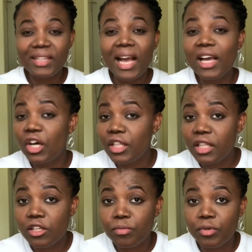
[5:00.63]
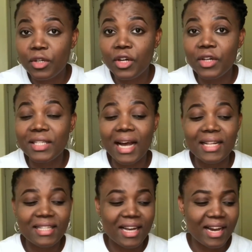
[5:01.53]
I got this product
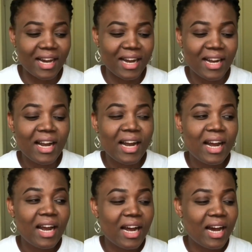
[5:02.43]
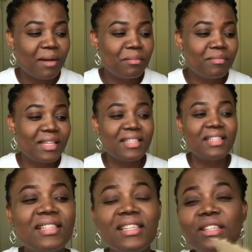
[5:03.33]
and uh, um, this
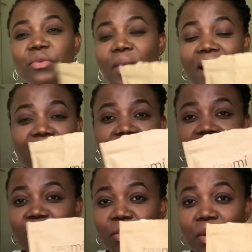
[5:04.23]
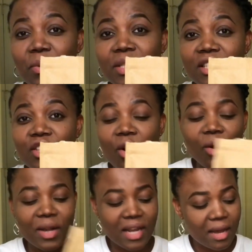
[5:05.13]
it we have this one which is
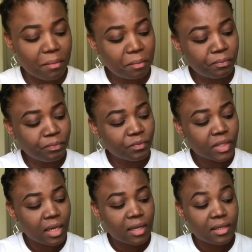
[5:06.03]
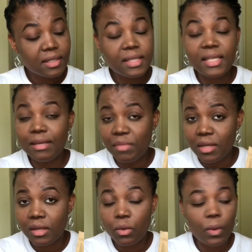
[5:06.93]
called um,
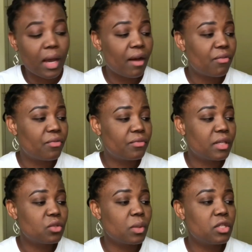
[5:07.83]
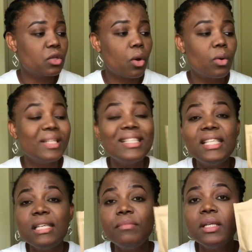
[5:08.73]
Teami we have this one is called
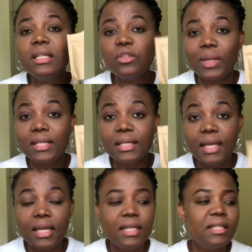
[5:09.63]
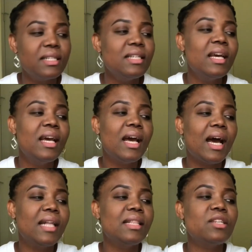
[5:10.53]
Teami this one is skinny tea
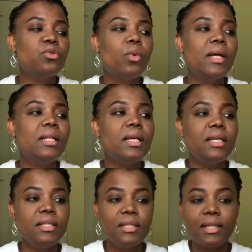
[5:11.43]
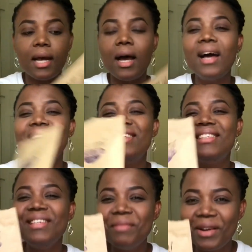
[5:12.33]
and this one is the
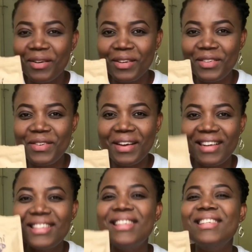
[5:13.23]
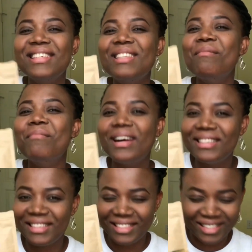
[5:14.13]
Teami colon you guys this is the
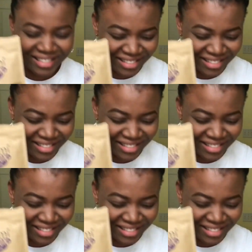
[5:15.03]
magic